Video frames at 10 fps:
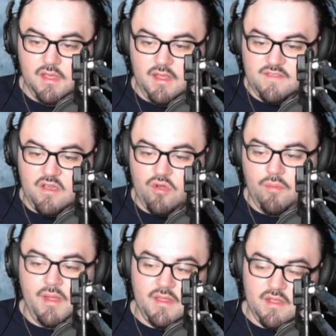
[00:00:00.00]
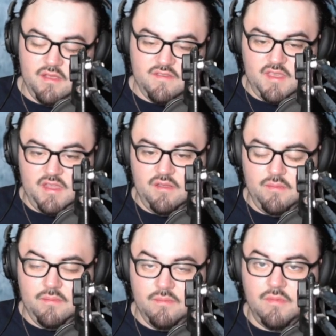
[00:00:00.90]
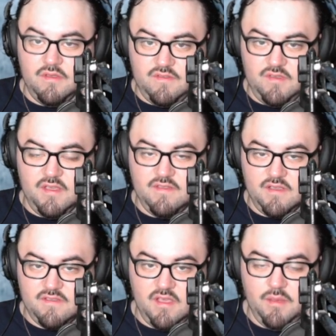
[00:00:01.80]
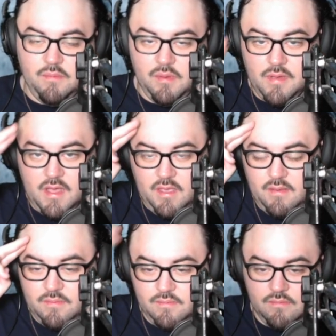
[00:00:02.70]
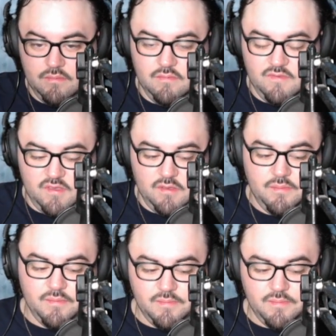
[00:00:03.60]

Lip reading: That's Aquaman of the Lost Kingdom. I'll see you guys next time. Bye-bye. See ya.